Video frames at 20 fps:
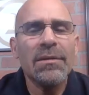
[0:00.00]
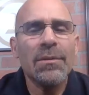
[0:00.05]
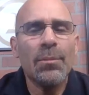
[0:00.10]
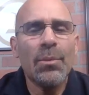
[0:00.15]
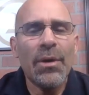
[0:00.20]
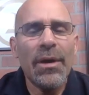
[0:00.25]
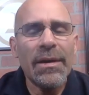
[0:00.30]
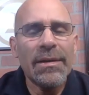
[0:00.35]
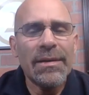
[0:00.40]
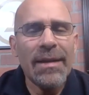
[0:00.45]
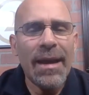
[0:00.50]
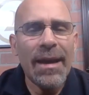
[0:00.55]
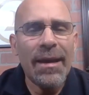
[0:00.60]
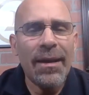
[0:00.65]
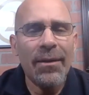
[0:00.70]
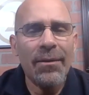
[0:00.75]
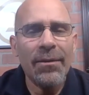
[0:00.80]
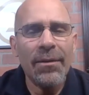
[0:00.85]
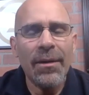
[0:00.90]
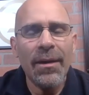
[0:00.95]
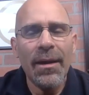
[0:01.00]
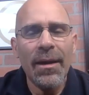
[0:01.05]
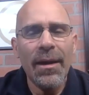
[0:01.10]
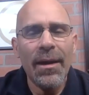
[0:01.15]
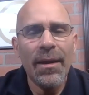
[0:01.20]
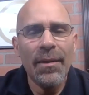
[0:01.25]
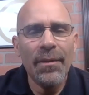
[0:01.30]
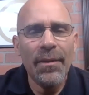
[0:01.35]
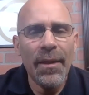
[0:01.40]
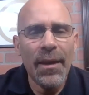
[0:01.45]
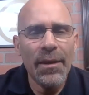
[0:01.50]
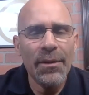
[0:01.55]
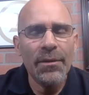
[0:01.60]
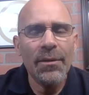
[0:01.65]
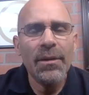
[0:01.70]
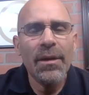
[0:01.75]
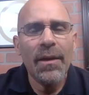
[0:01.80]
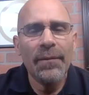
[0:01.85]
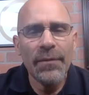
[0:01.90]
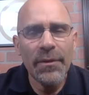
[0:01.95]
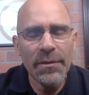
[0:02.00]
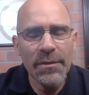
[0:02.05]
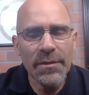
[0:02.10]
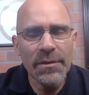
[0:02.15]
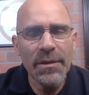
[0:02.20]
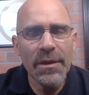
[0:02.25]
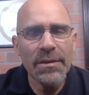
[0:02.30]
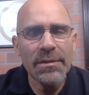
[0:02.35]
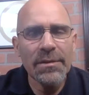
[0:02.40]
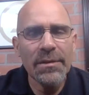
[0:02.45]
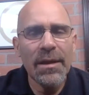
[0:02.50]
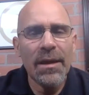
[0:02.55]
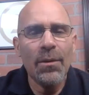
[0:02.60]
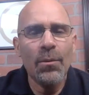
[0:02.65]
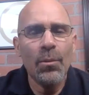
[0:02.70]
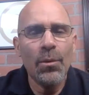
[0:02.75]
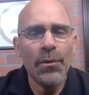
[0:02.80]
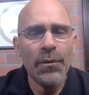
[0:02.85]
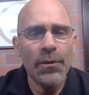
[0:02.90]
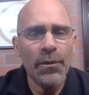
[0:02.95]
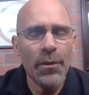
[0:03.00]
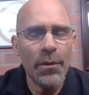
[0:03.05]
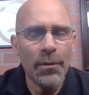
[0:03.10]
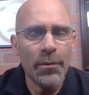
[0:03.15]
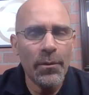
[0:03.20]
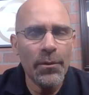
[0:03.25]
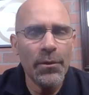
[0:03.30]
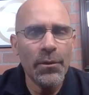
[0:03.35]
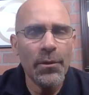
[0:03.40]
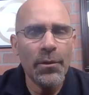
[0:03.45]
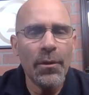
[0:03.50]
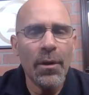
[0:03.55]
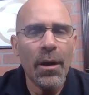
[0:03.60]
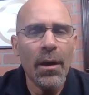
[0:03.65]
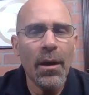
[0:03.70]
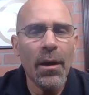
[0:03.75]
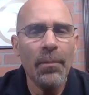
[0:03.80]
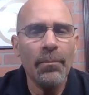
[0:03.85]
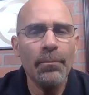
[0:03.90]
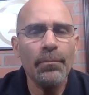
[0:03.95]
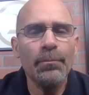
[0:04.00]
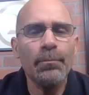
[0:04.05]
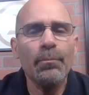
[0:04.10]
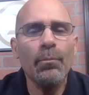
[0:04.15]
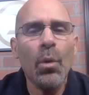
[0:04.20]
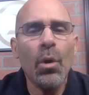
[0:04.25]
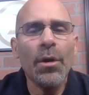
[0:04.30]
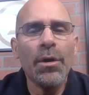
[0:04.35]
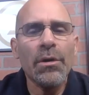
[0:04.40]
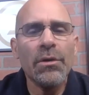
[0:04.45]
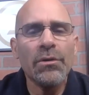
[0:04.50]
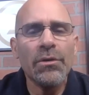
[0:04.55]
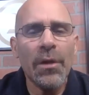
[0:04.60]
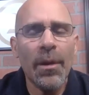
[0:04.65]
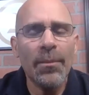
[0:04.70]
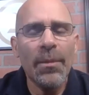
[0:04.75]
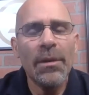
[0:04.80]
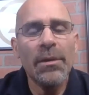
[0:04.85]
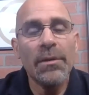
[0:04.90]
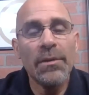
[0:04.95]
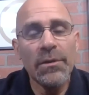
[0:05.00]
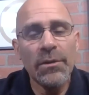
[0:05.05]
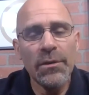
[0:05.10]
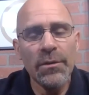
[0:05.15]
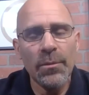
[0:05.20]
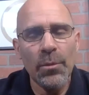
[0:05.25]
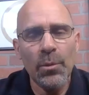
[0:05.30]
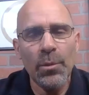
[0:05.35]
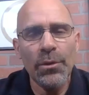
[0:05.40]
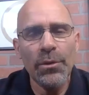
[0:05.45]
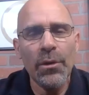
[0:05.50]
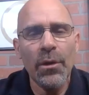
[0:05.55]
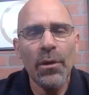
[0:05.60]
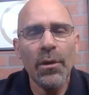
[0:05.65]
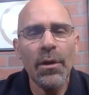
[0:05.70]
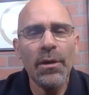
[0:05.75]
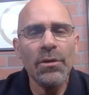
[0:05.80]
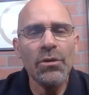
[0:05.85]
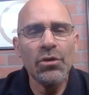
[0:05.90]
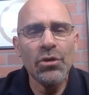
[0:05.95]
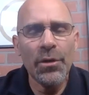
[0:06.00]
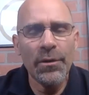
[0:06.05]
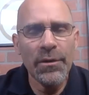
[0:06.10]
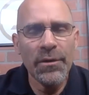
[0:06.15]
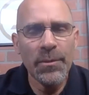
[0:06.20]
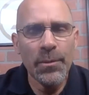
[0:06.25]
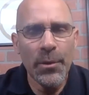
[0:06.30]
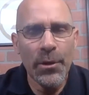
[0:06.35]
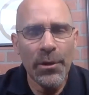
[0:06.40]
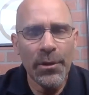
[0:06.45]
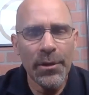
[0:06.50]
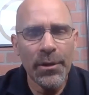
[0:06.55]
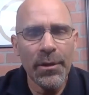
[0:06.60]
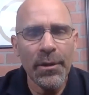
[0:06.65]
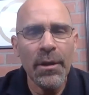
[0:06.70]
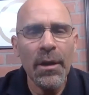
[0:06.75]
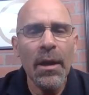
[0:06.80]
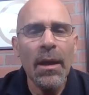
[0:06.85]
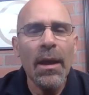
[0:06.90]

break down, and then you'd have to discuss that with your your um, mortgage, I mean, excuse me, with your insurance broker,